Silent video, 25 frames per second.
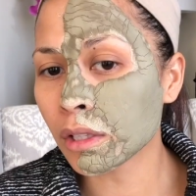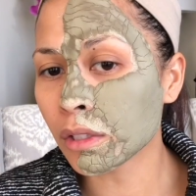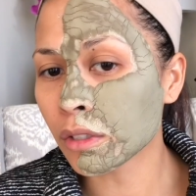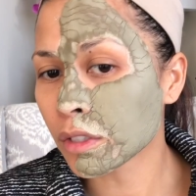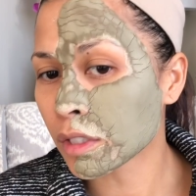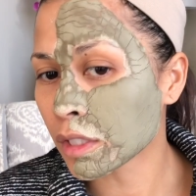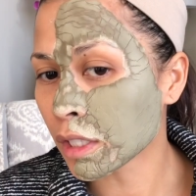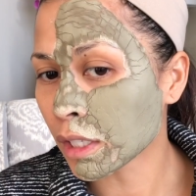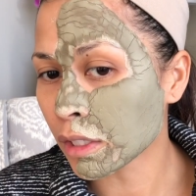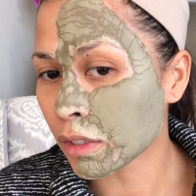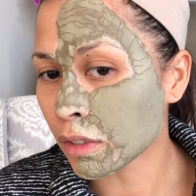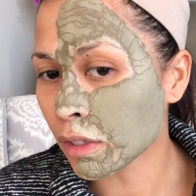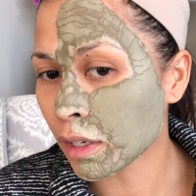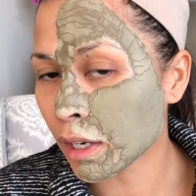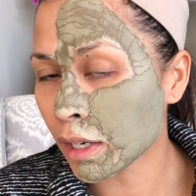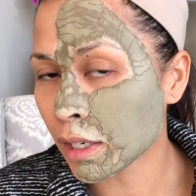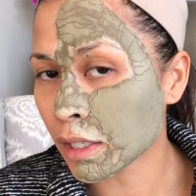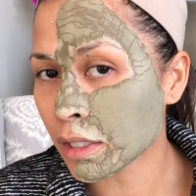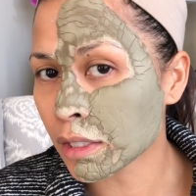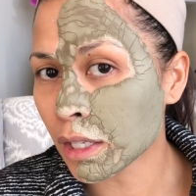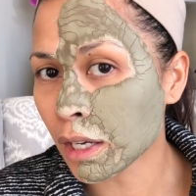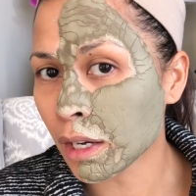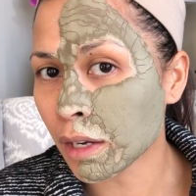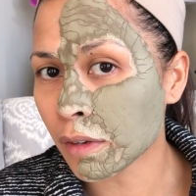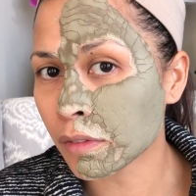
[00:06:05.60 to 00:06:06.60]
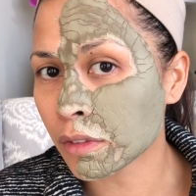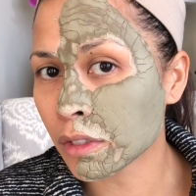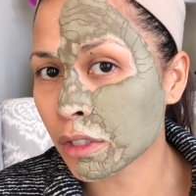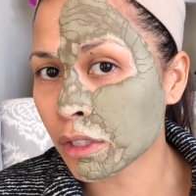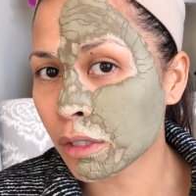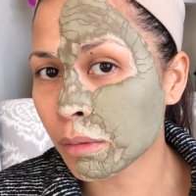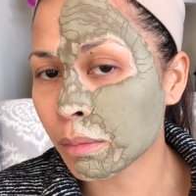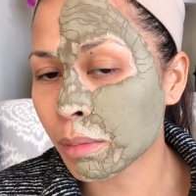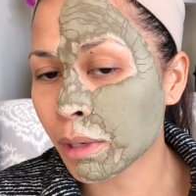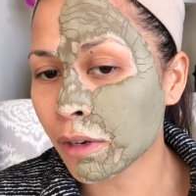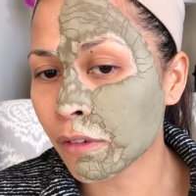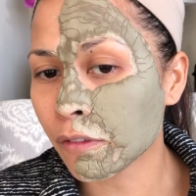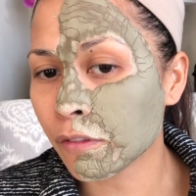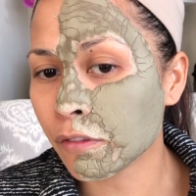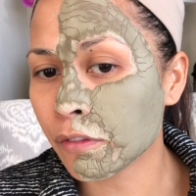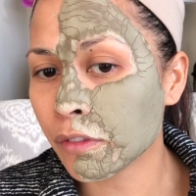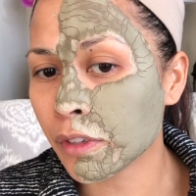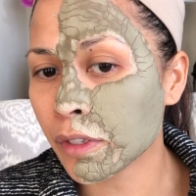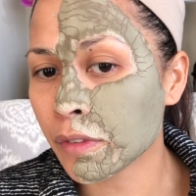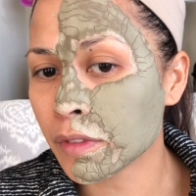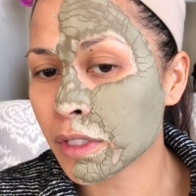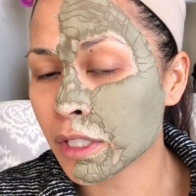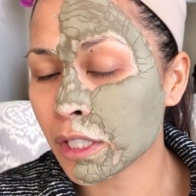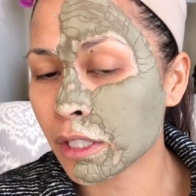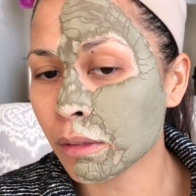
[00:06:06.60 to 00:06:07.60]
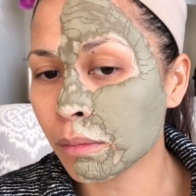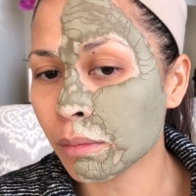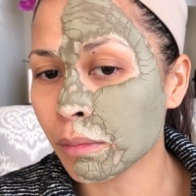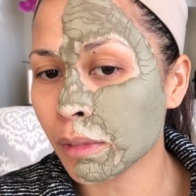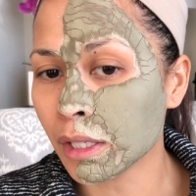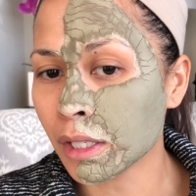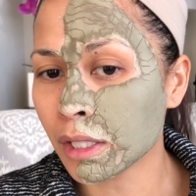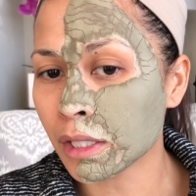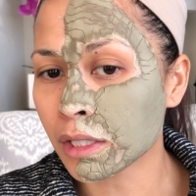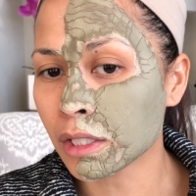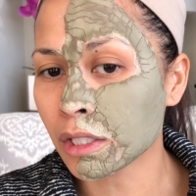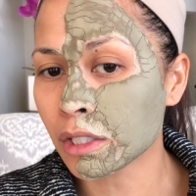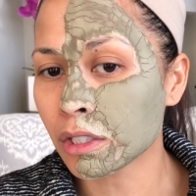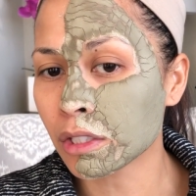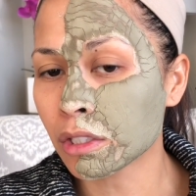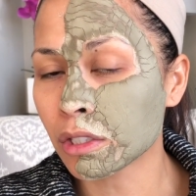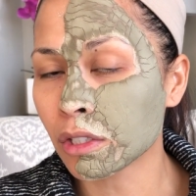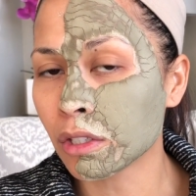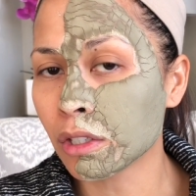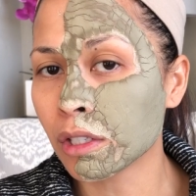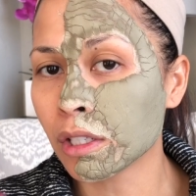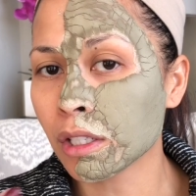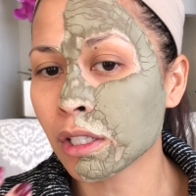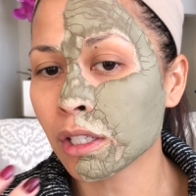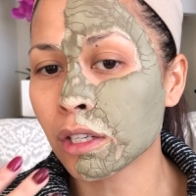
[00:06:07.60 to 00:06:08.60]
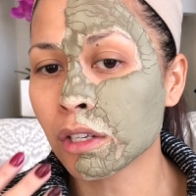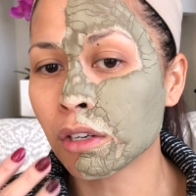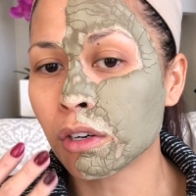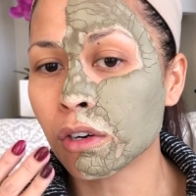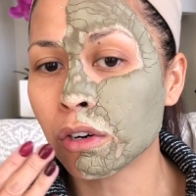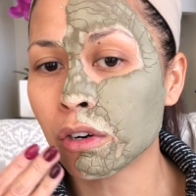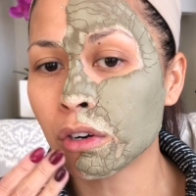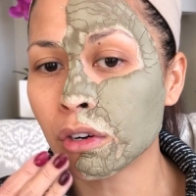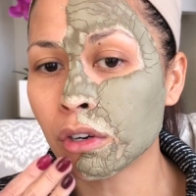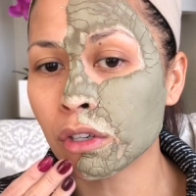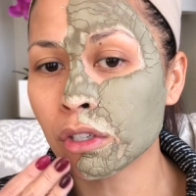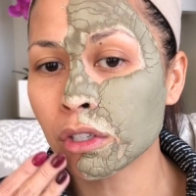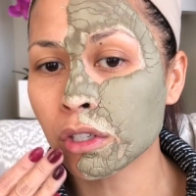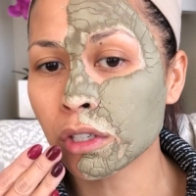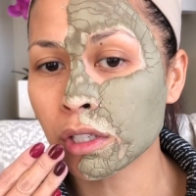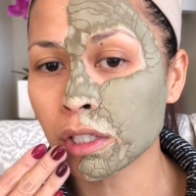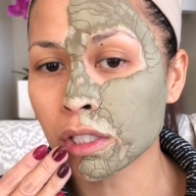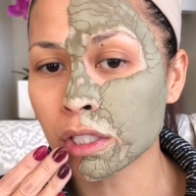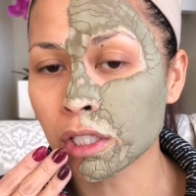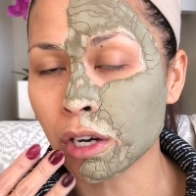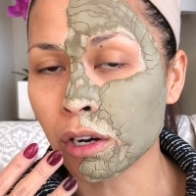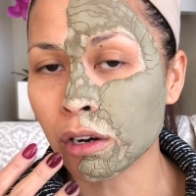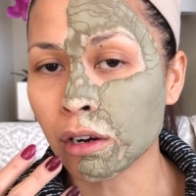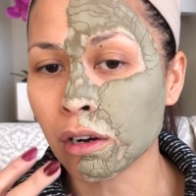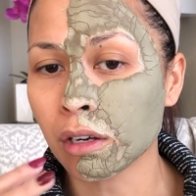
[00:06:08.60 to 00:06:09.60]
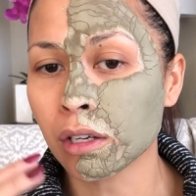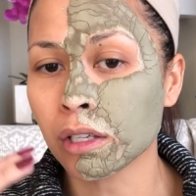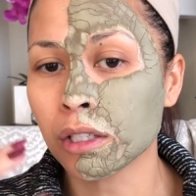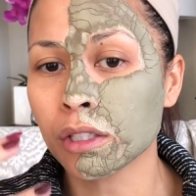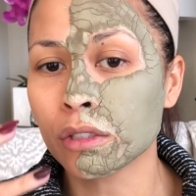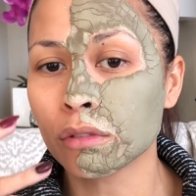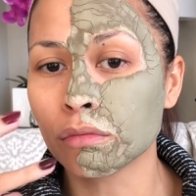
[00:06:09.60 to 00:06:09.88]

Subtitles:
It looks like, you guys, after about 15 minutes, it's starting to get harder to talk.